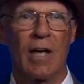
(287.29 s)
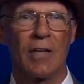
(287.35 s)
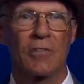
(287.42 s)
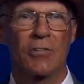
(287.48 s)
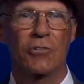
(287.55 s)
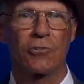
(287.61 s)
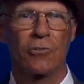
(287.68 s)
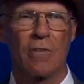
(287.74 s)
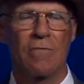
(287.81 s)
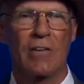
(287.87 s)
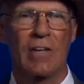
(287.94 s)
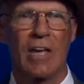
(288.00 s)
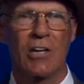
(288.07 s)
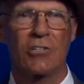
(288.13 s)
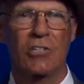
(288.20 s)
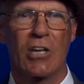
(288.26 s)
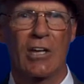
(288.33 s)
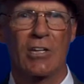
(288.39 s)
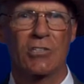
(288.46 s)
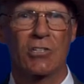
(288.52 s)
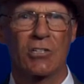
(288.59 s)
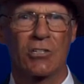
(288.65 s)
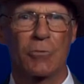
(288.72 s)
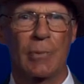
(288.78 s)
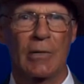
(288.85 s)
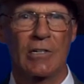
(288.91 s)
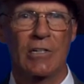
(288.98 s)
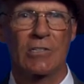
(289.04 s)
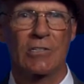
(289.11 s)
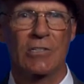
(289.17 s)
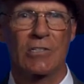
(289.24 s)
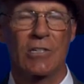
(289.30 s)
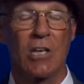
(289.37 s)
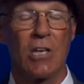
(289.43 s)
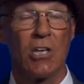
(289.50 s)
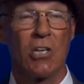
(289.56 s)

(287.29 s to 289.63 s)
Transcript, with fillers: and the terrific educational experiences.